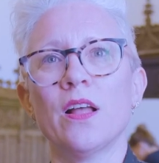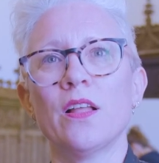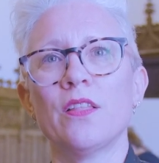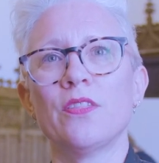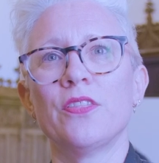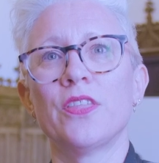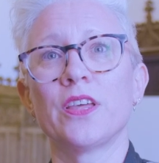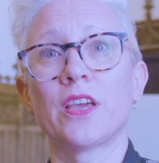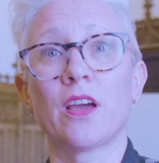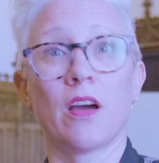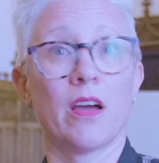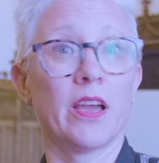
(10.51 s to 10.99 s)

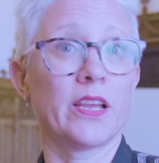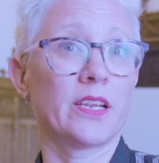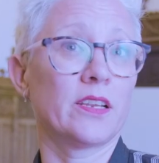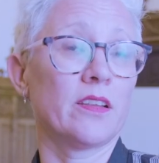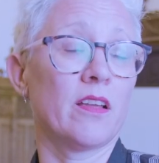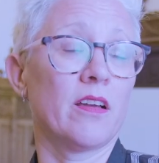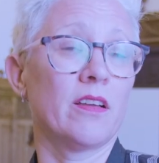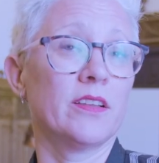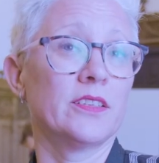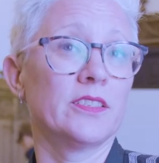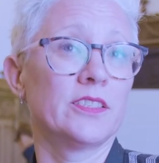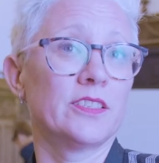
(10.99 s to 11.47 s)
the
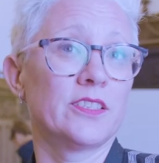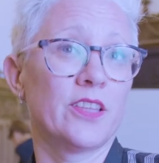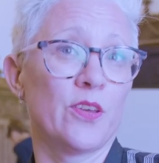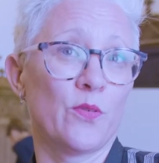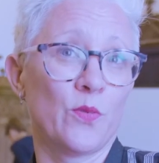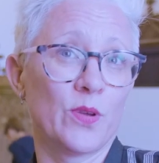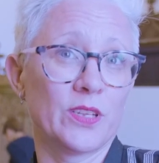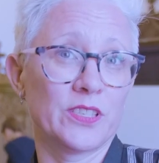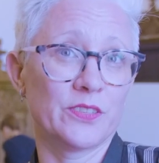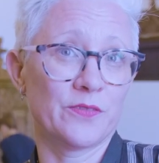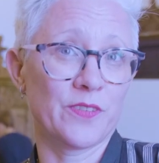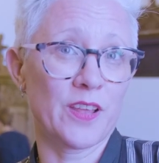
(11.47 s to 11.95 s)
guidelines that
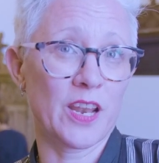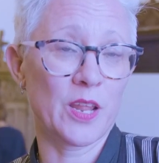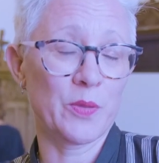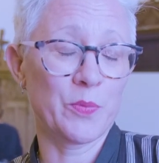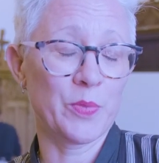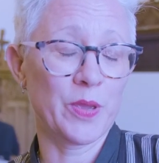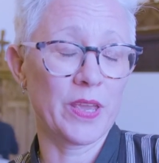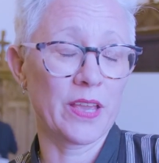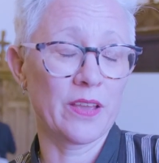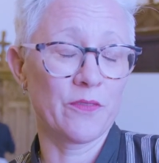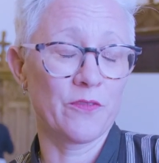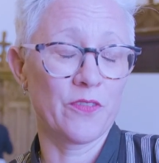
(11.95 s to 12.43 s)
we're
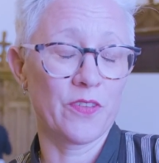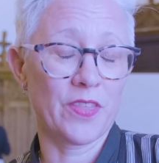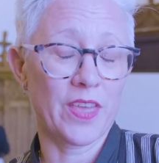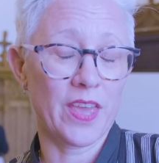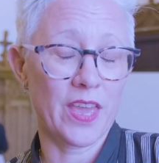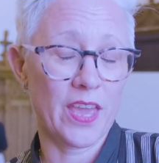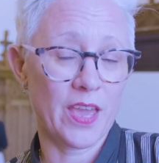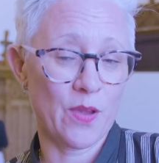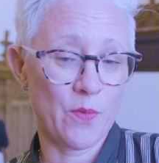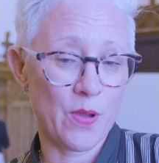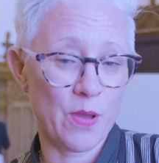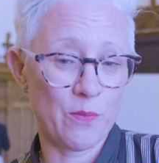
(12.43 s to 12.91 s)
developing for the
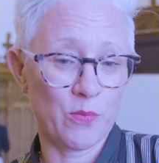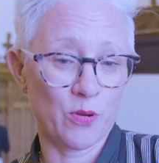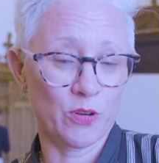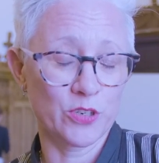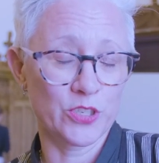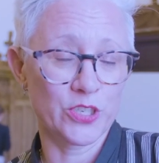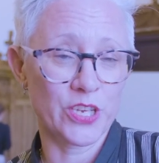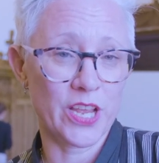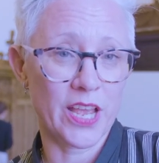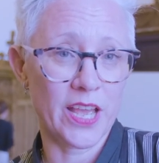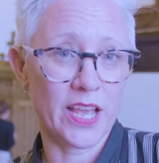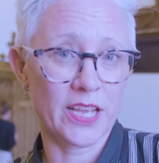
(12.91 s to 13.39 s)
HEREWEAR
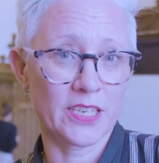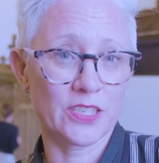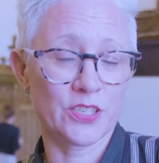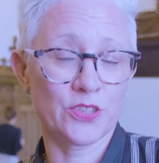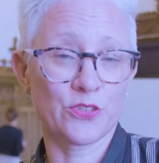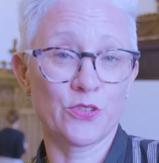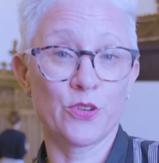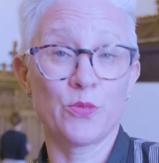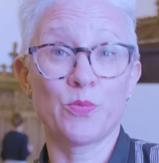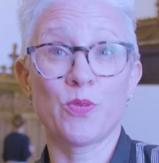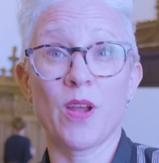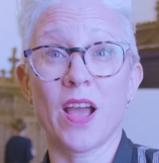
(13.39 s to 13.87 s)
project
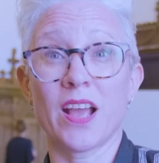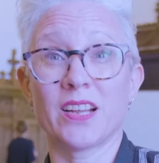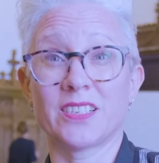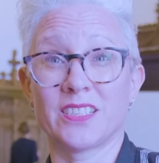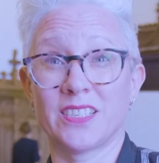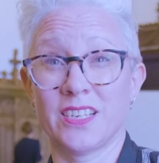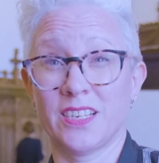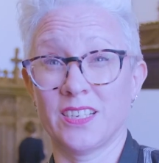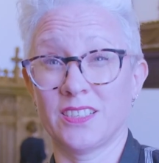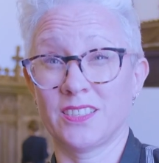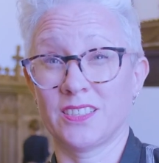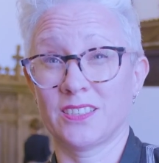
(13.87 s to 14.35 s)
through
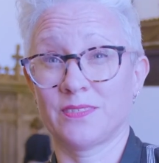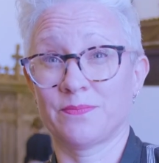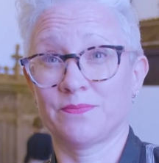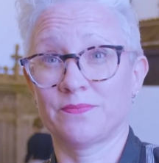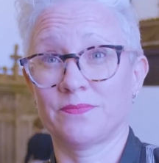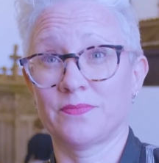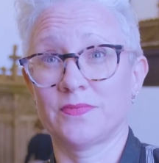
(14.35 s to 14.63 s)
practice.